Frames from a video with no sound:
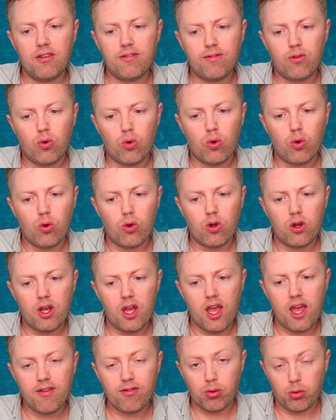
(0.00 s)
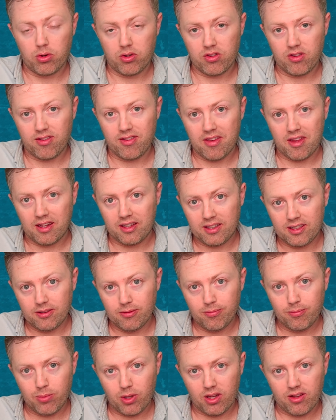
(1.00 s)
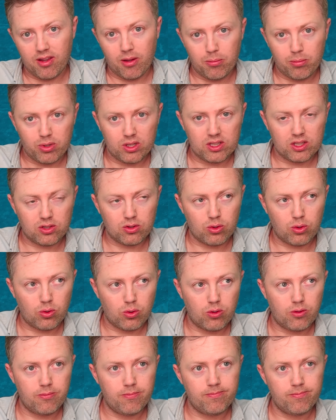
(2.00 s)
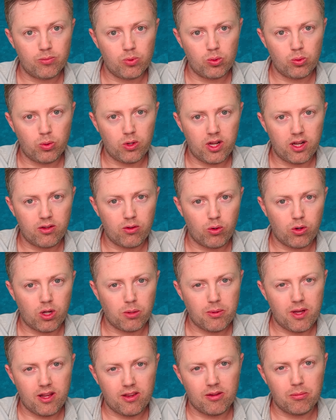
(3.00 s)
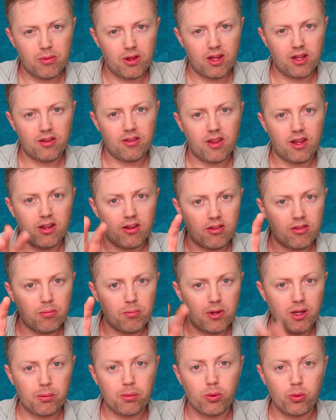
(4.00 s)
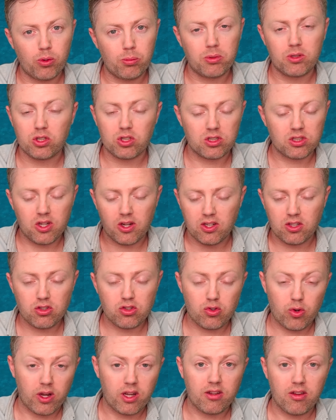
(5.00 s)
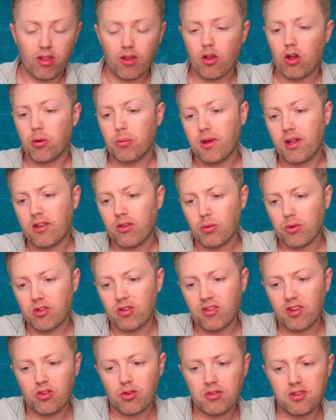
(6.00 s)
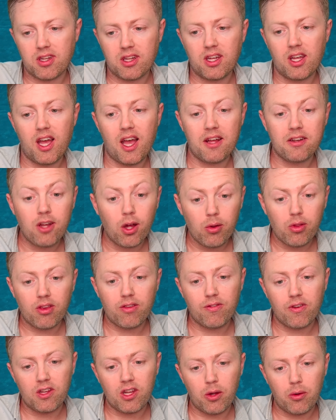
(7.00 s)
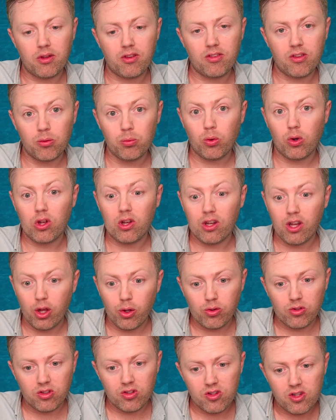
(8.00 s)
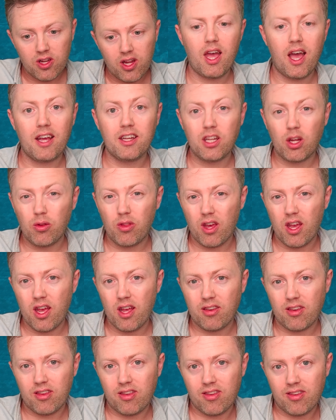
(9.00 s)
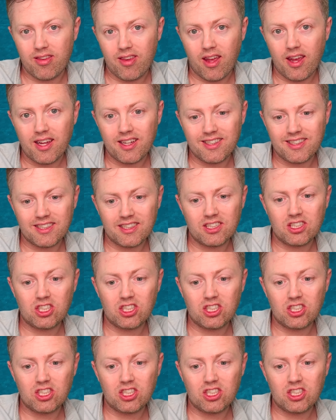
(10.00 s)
for everyone to see, because I'm pretty sure when I talk about some of these things, people will be just going straight to the comments, which is interesting. I know this video is somewhat loaded. I know that as a society,